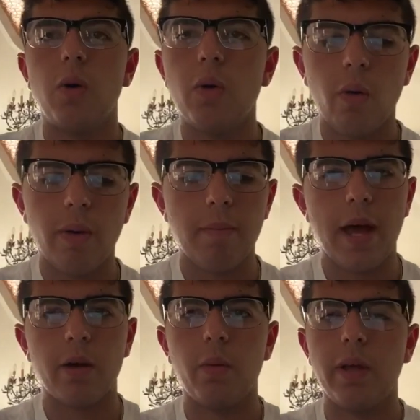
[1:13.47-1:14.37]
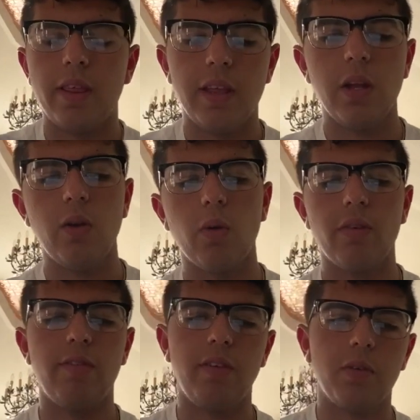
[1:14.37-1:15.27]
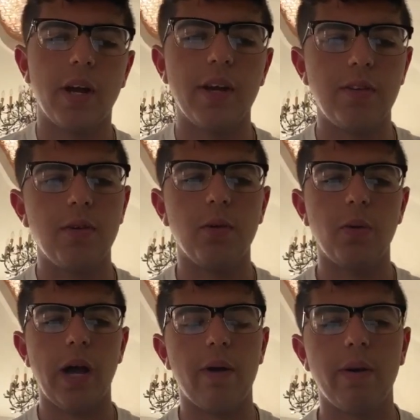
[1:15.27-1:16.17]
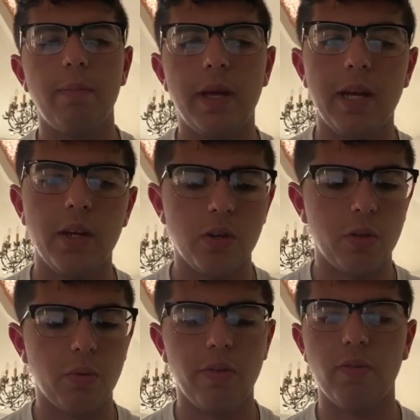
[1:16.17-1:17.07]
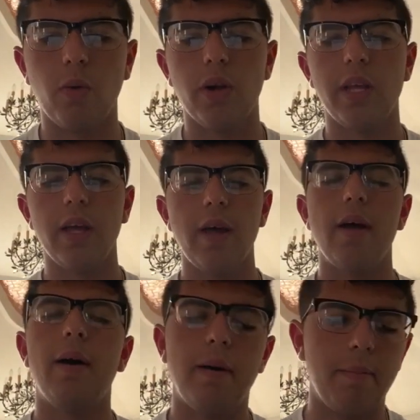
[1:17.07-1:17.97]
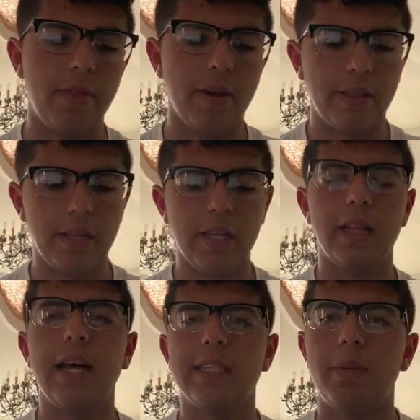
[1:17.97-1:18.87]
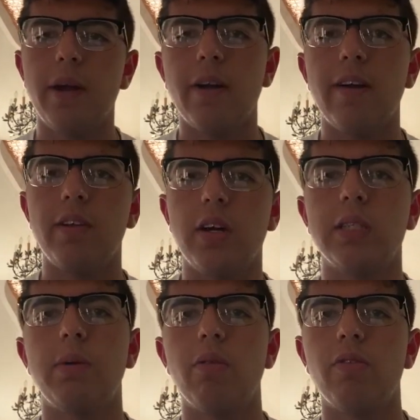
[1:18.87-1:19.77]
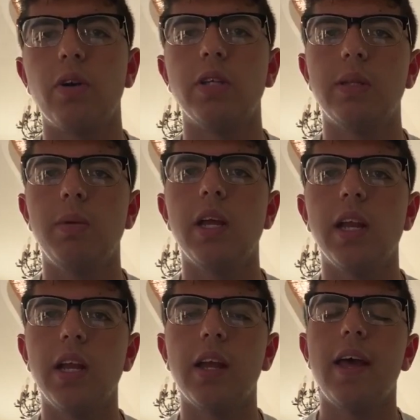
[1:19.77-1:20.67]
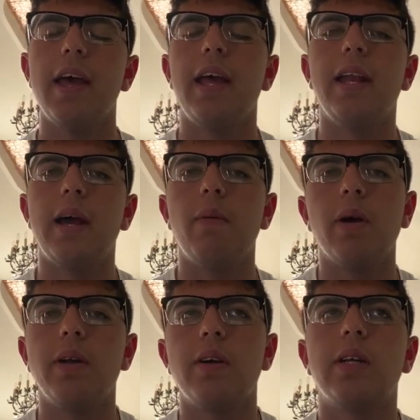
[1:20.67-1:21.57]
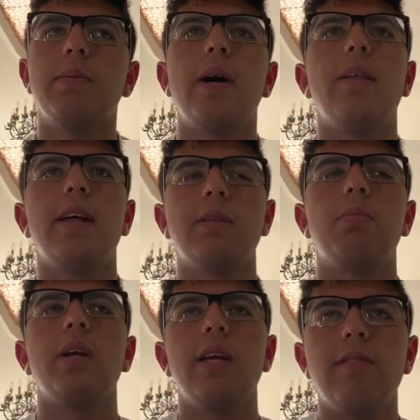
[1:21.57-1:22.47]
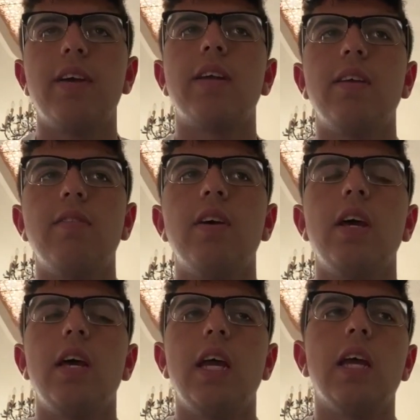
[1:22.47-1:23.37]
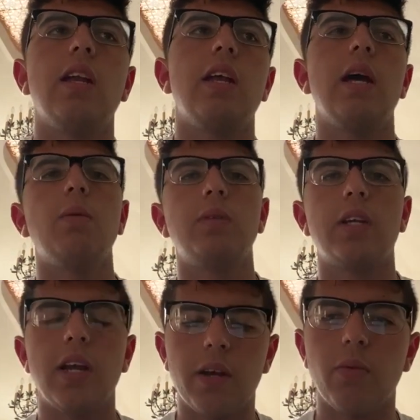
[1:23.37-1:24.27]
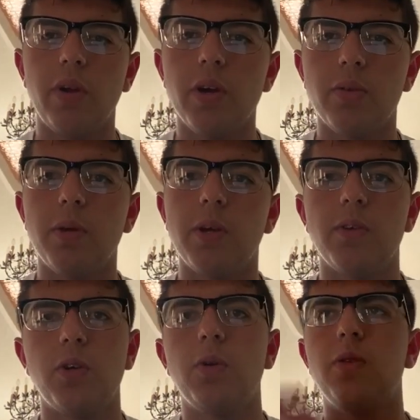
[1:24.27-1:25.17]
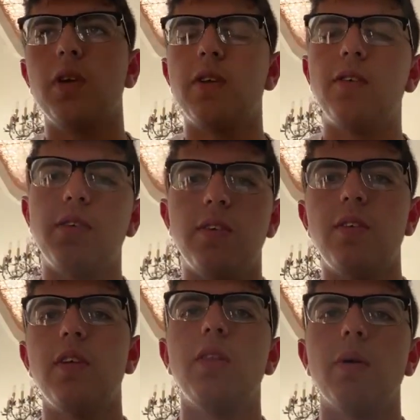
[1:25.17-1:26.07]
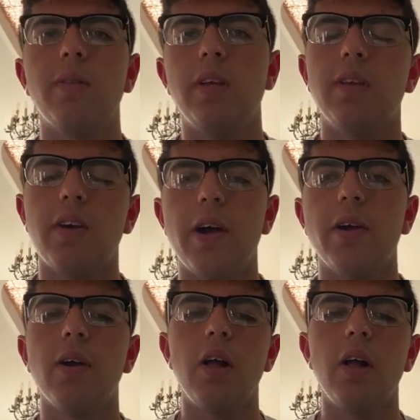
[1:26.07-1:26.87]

going back with the Norton Field Guide to how on page 340, there at the last paragraph, it talks about referring to the beginning, and how we already talked about how that's pretty effective, and it helps connect readers because it shows the consistency throughout the entire